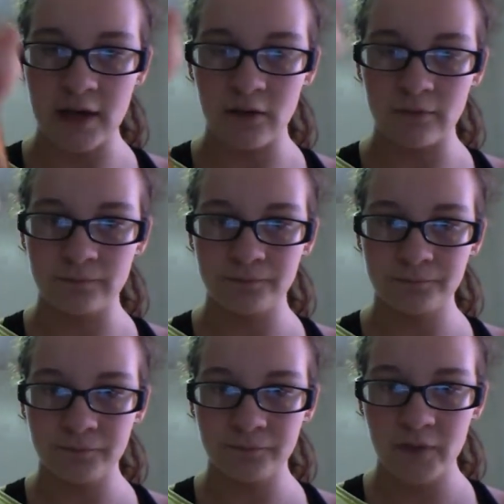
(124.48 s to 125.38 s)
Dial,
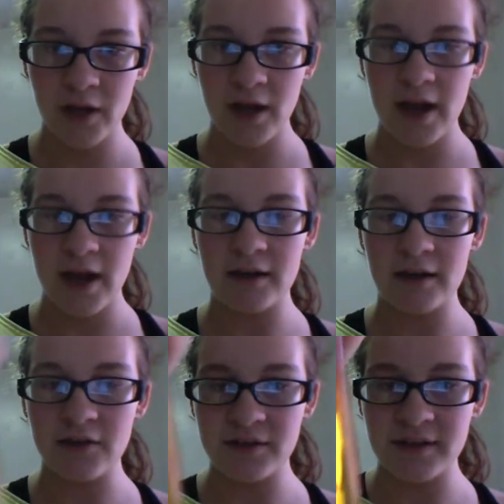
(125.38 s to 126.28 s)

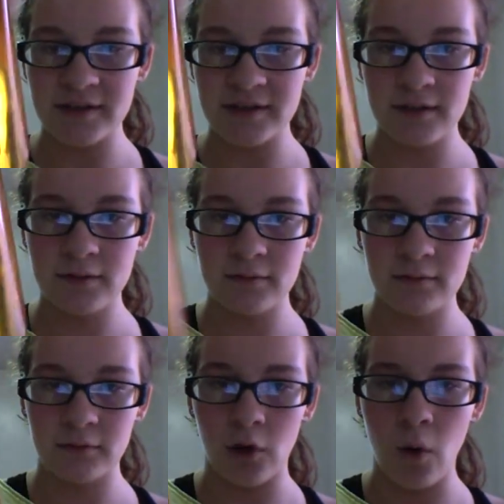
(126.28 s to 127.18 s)
and it just says
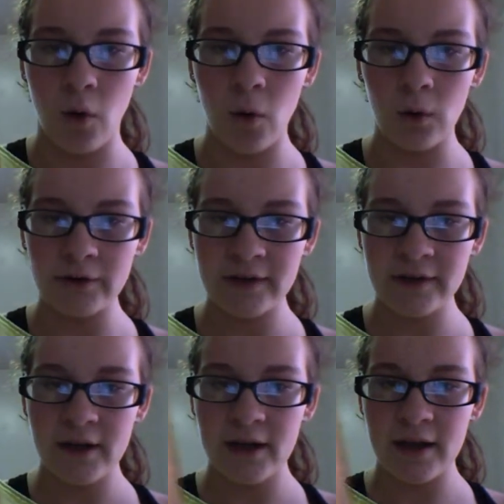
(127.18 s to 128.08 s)

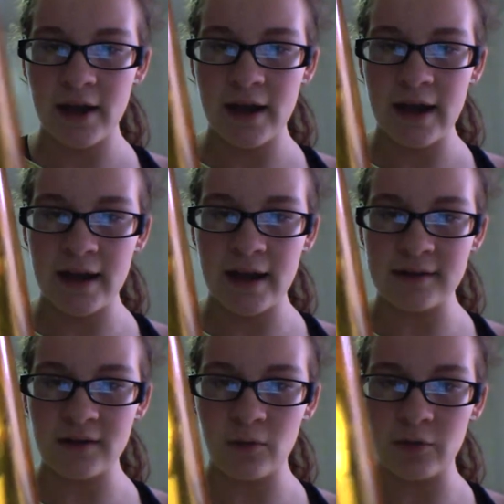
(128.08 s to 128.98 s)
gold
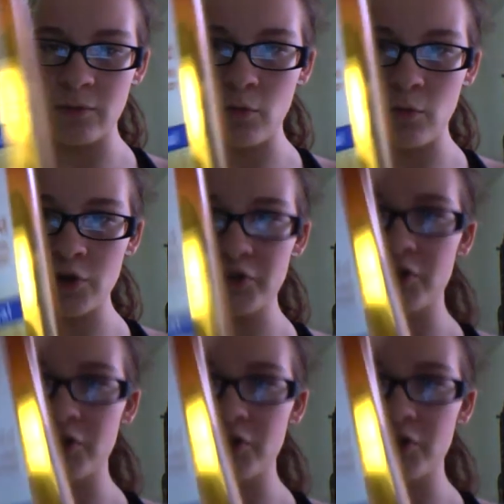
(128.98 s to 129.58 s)
hand soap with